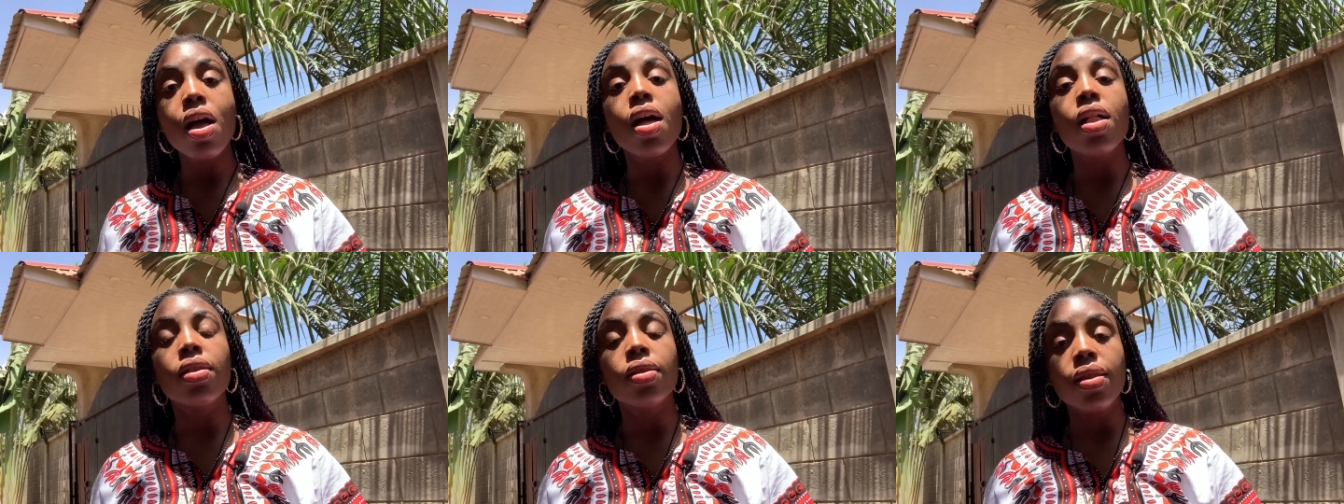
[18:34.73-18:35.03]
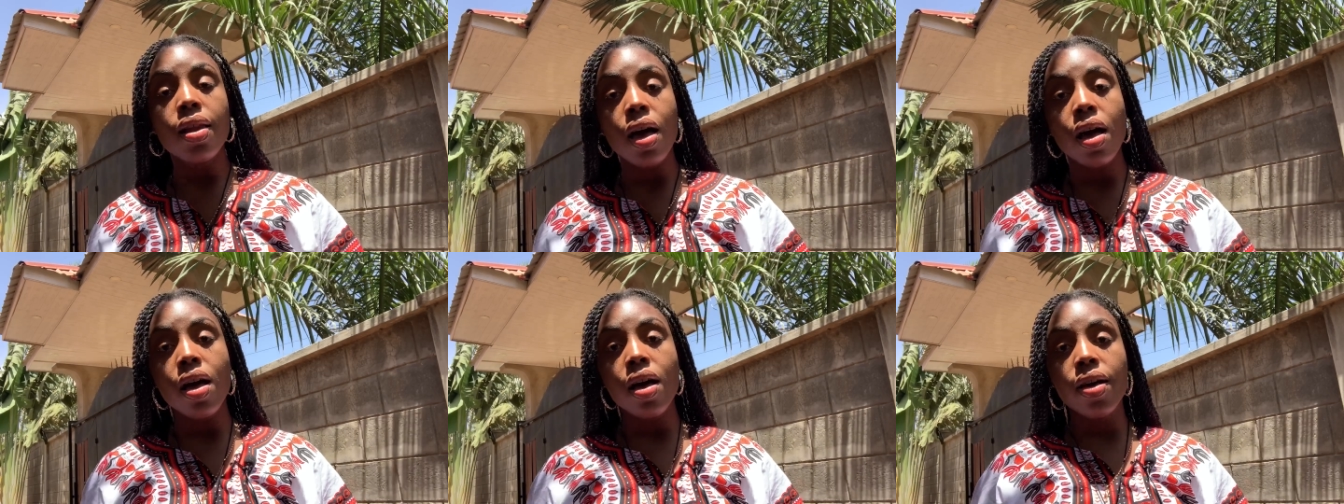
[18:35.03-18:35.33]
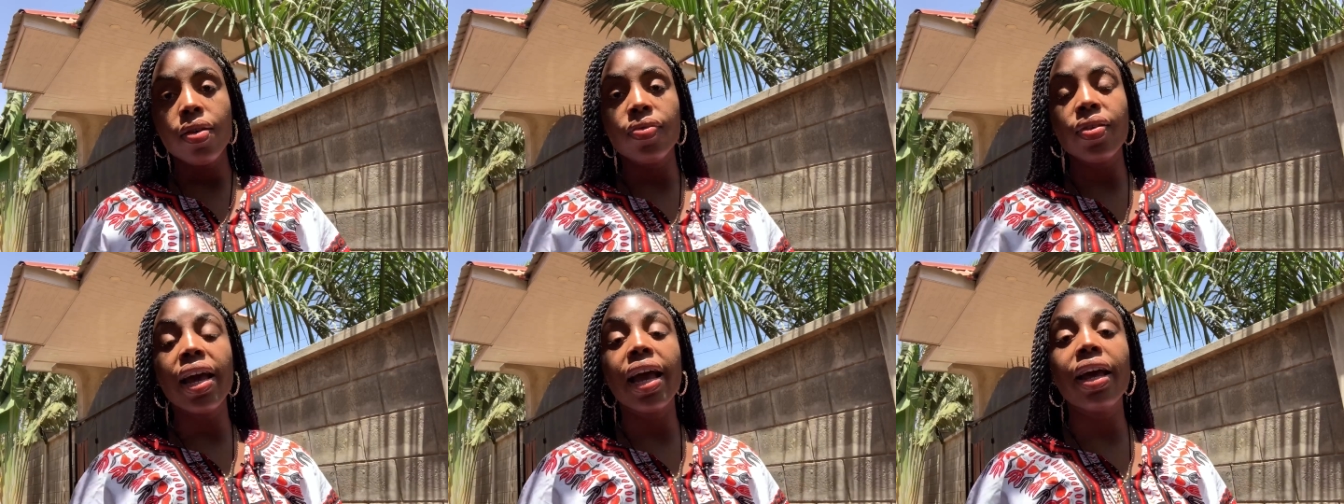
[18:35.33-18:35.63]

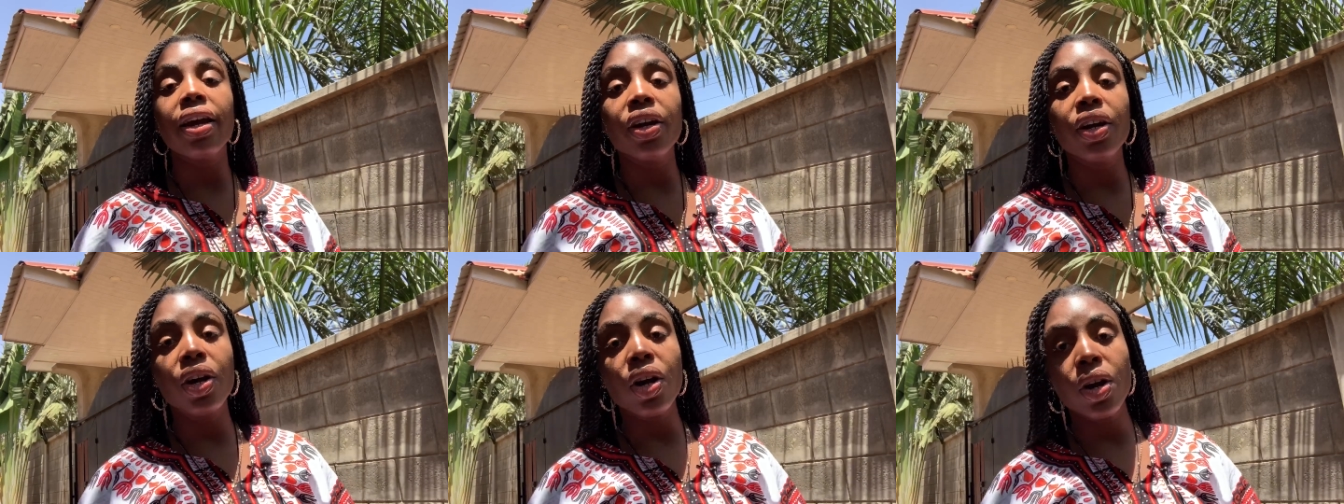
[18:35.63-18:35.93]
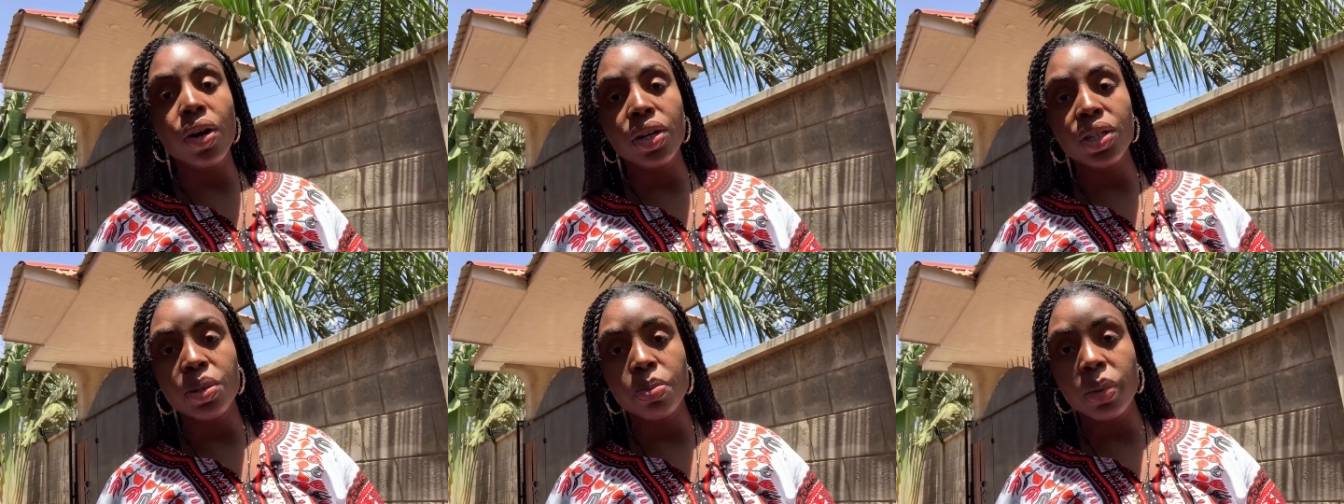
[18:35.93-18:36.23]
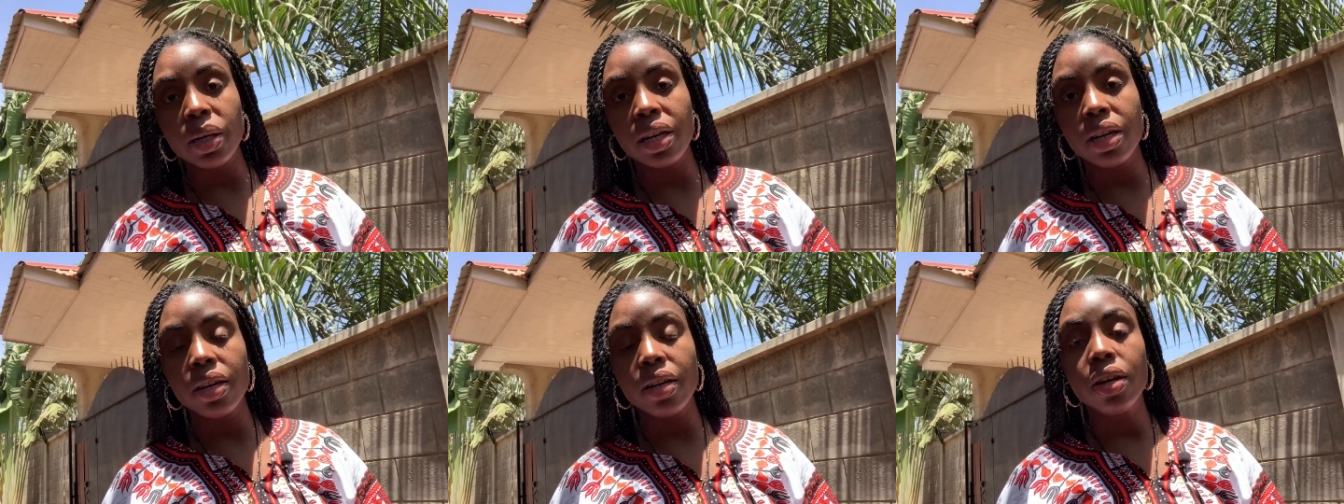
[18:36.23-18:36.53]
love, and
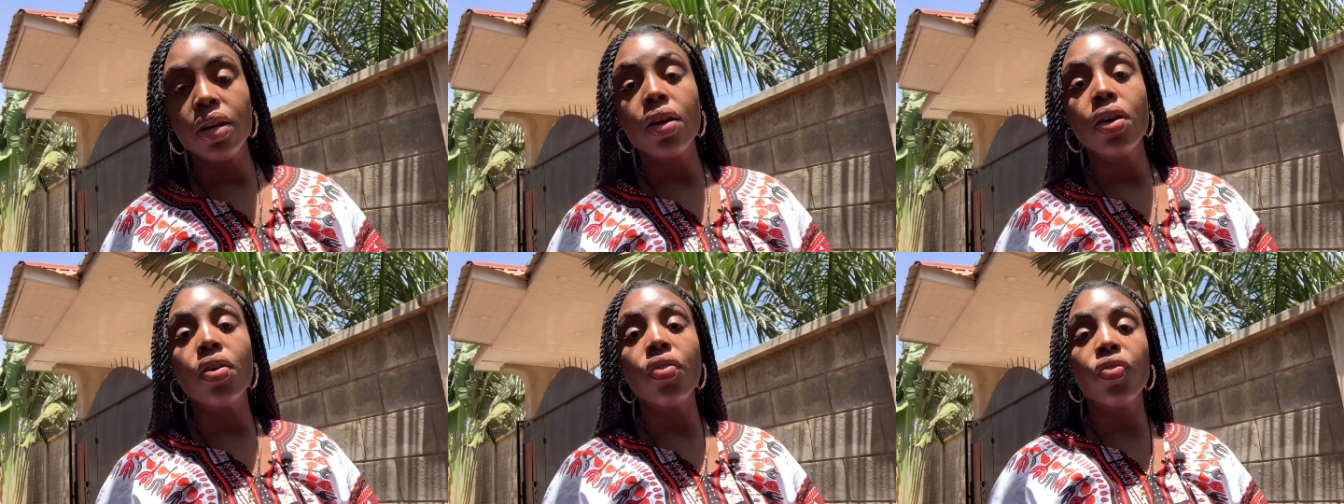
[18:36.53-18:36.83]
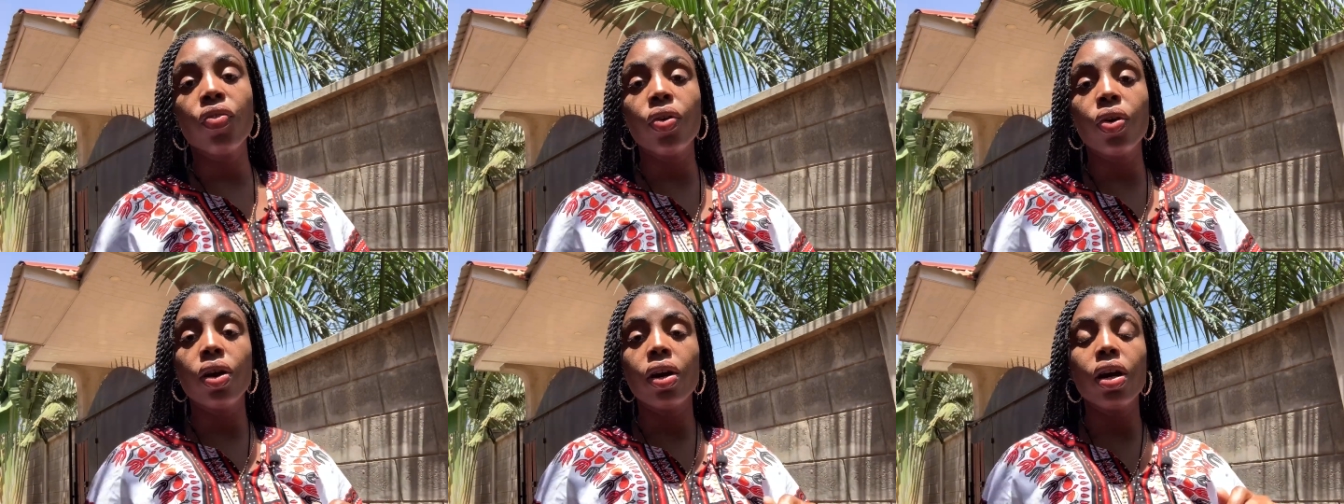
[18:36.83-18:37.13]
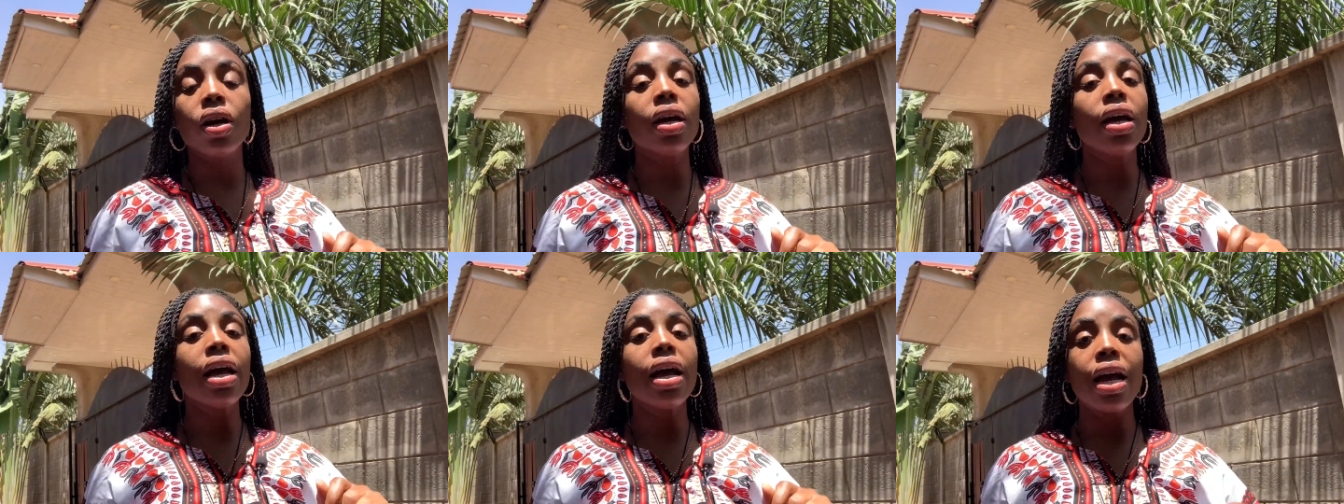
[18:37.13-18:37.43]
encouragement
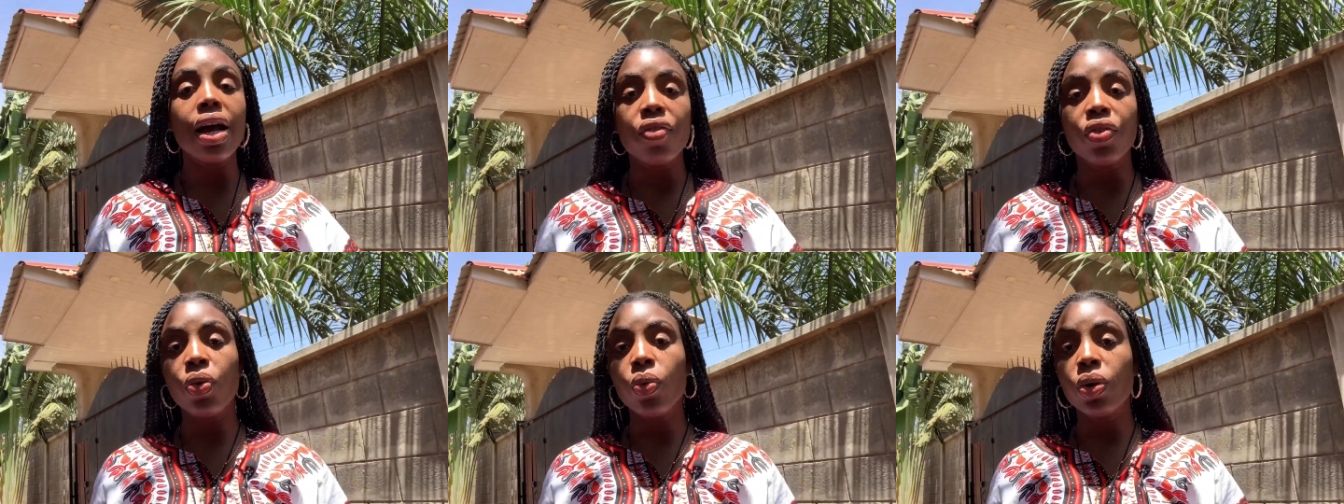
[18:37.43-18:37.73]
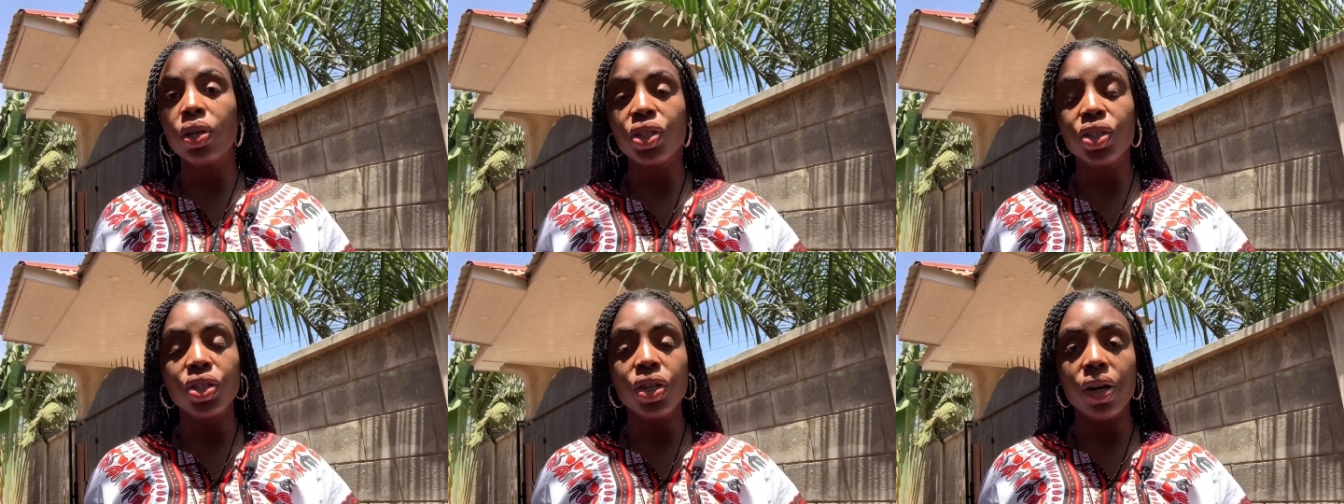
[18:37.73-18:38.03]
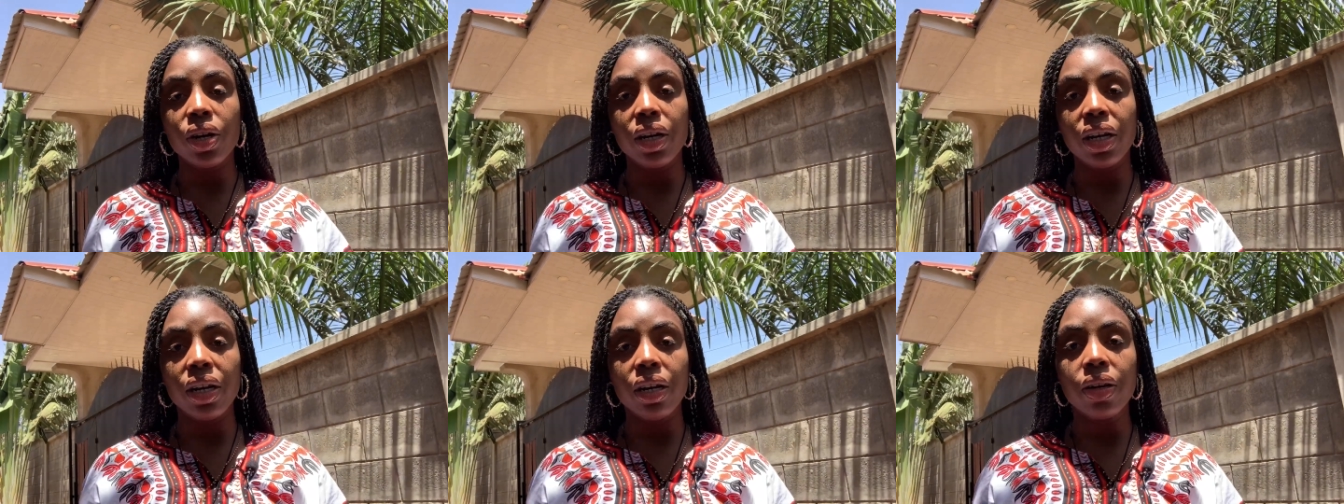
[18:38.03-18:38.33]
for everyone's
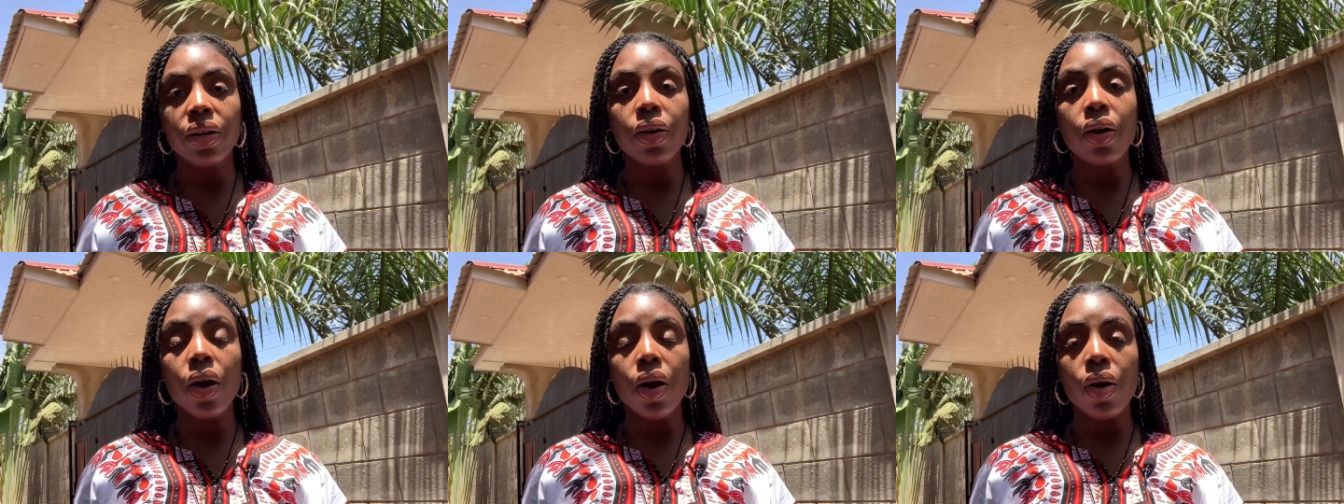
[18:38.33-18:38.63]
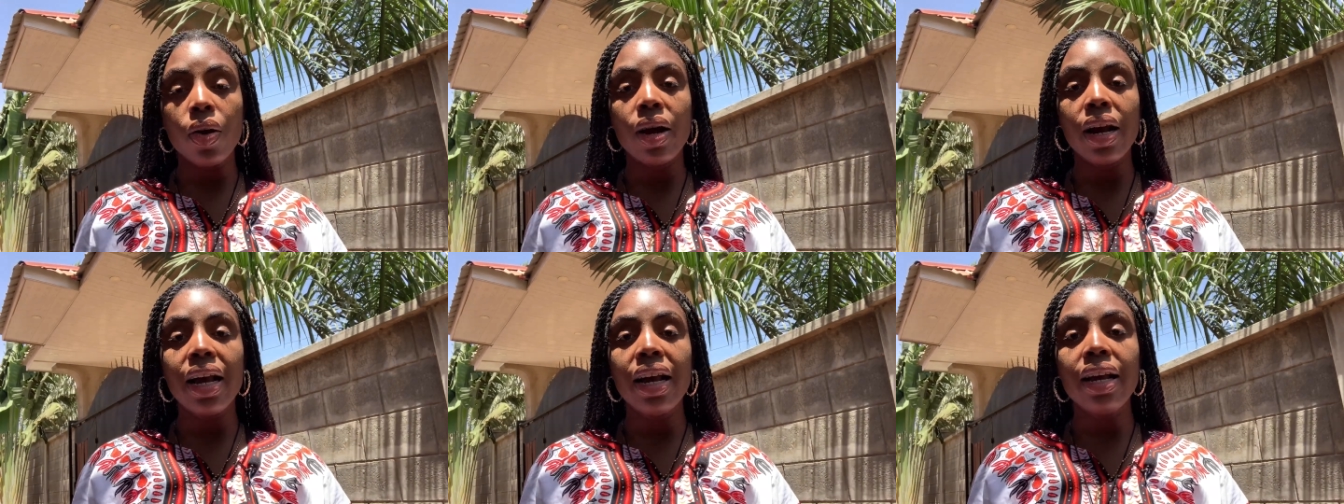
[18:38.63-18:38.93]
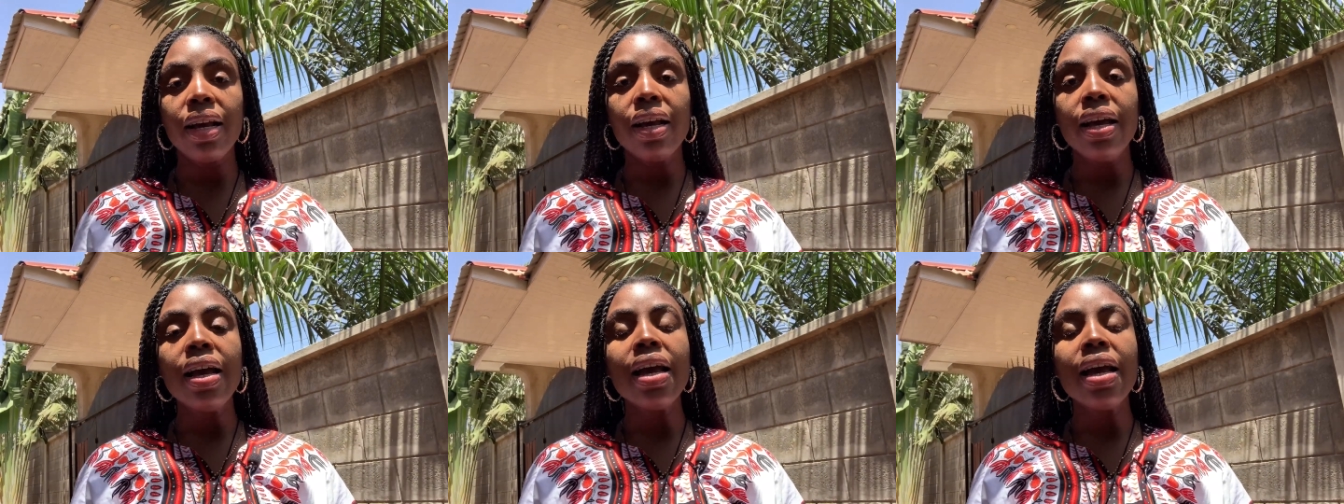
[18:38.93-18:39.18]
journey, all right?